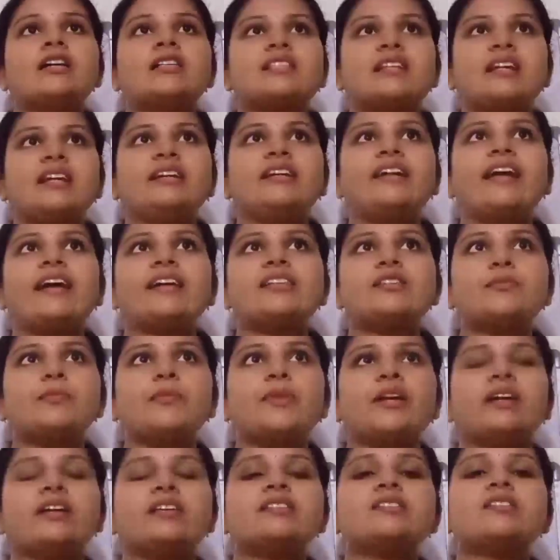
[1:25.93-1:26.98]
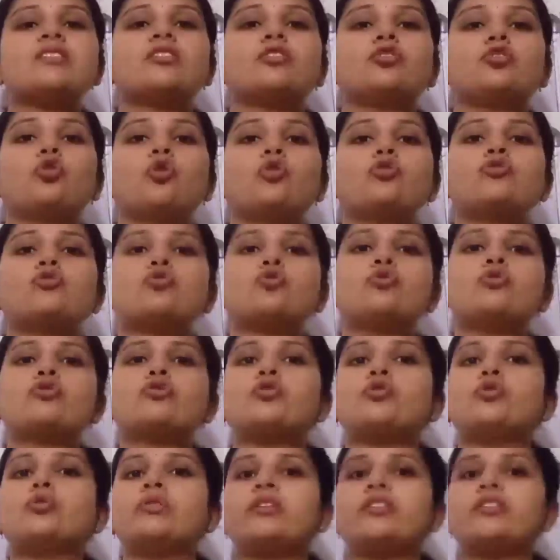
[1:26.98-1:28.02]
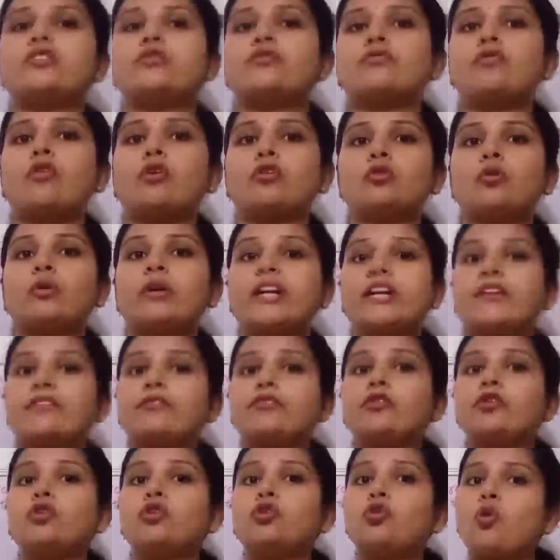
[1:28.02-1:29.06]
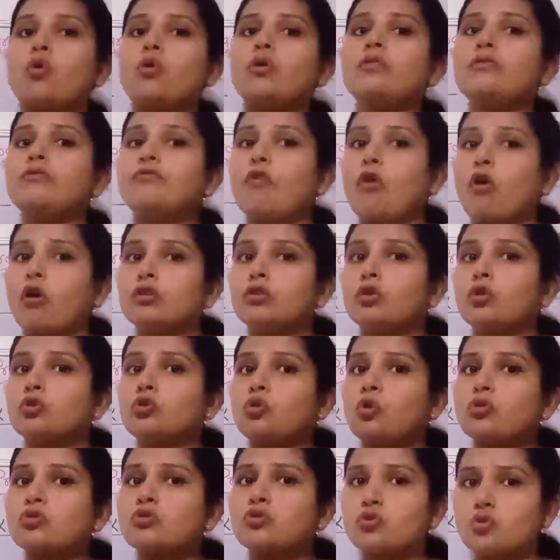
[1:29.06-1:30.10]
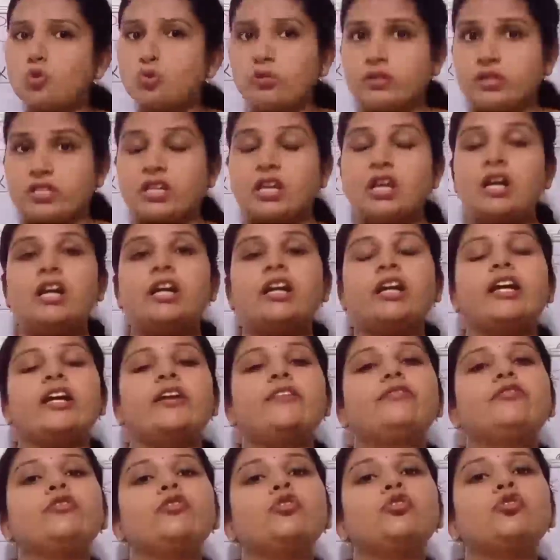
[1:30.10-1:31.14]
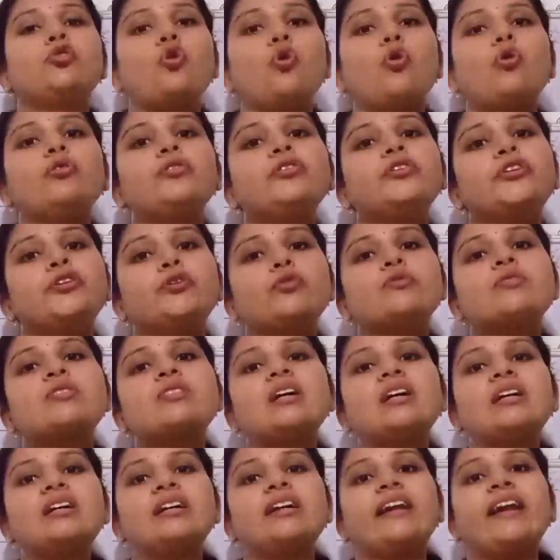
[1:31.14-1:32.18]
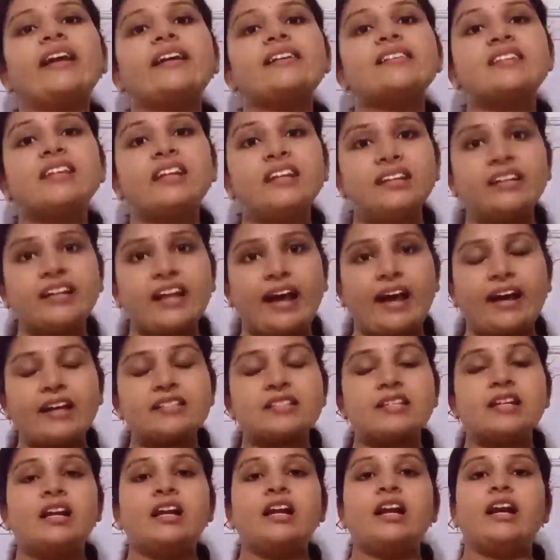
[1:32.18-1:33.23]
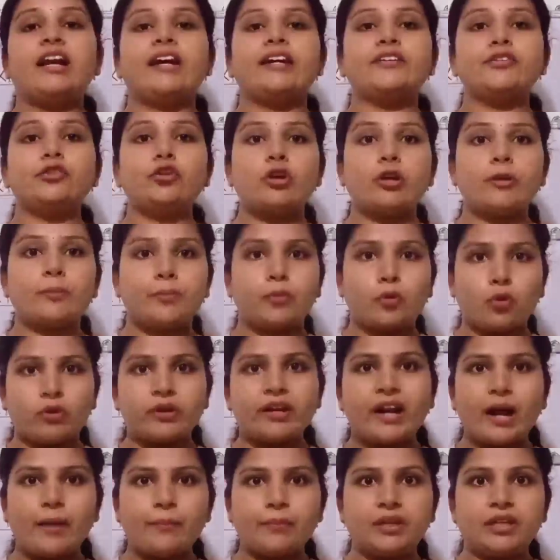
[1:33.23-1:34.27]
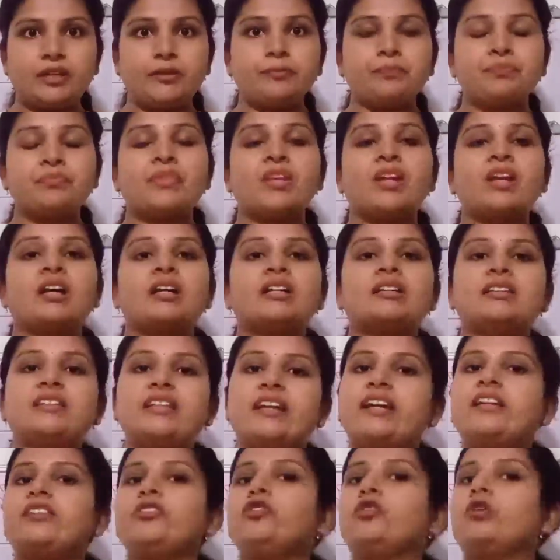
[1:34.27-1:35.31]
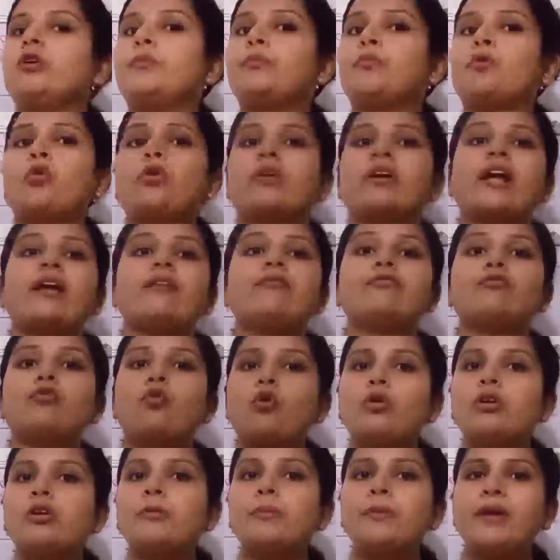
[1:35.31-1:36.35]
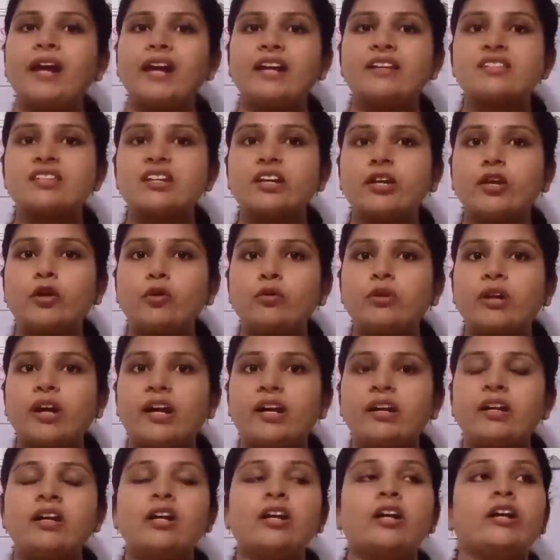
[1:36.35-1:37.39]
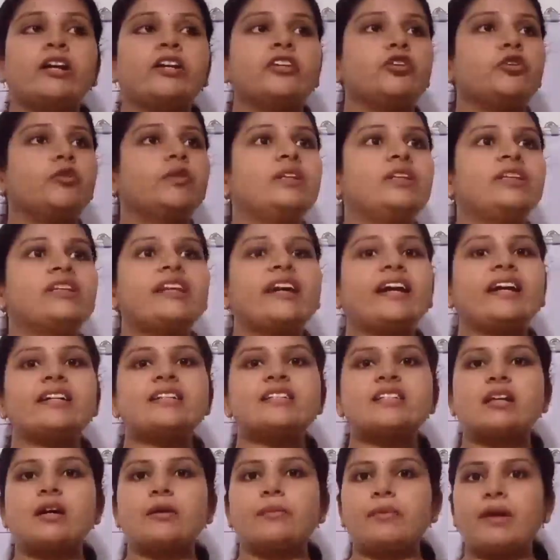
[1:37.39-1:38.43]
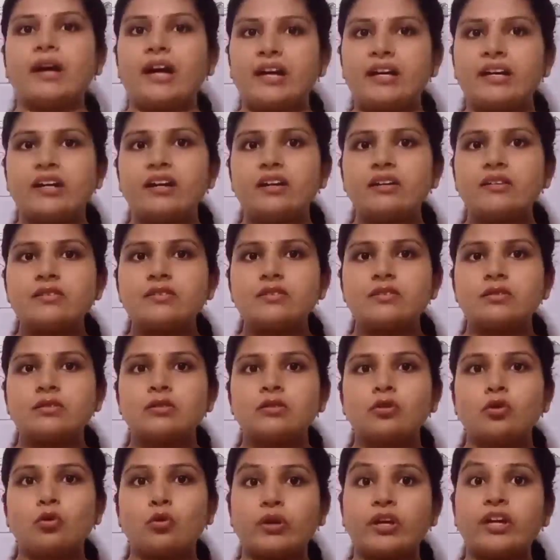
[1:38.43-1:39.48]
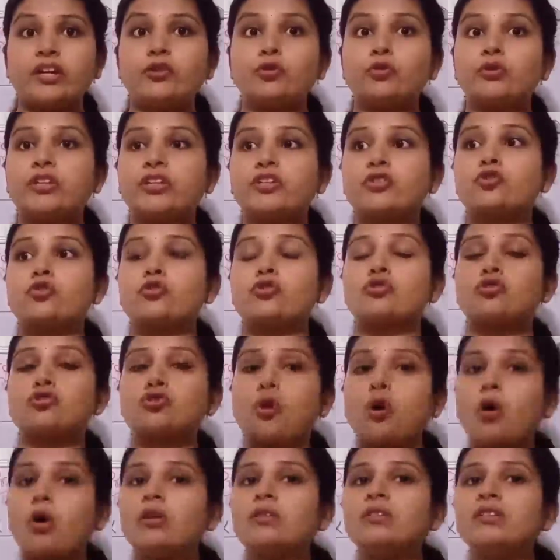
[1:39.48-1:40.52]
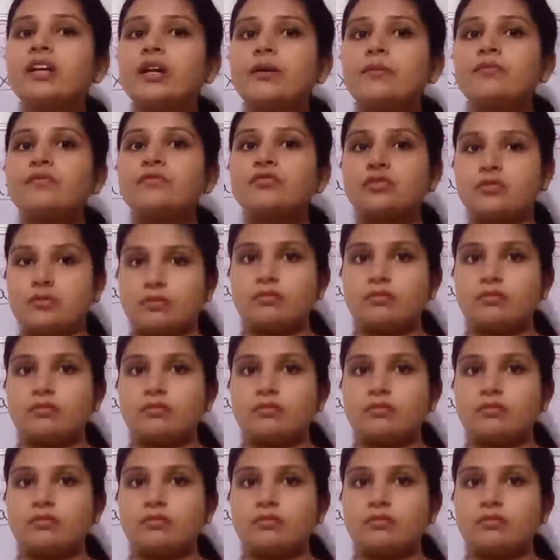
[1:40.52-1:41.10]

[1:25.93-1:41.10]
Syntax means those rules you need to follow. If you don't follow those rules, if you don't use the correct syntax in your programming, then your program won't be executed. You will get some errors. Okay, you need to solve them.